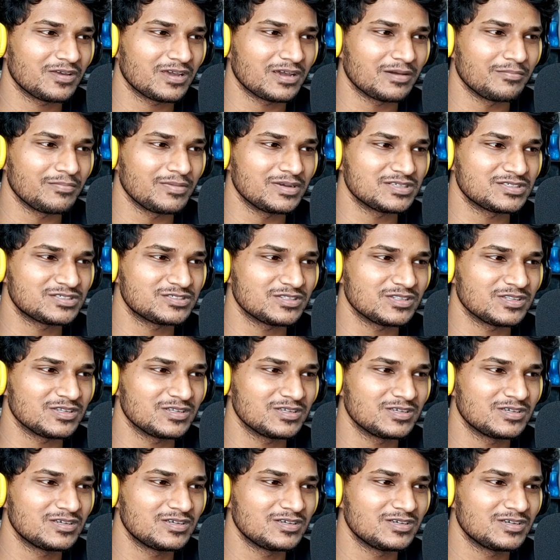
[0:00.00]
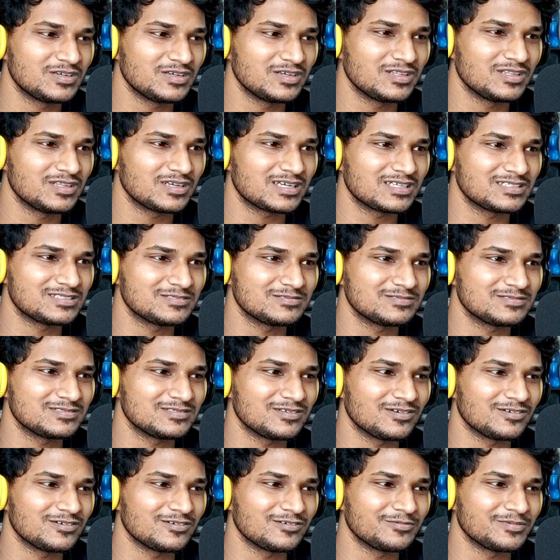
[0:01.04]
think I missed. Look at.
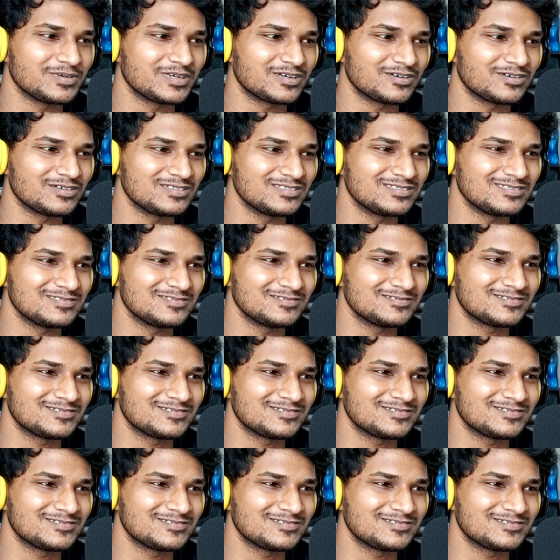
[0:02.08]
Oh my god.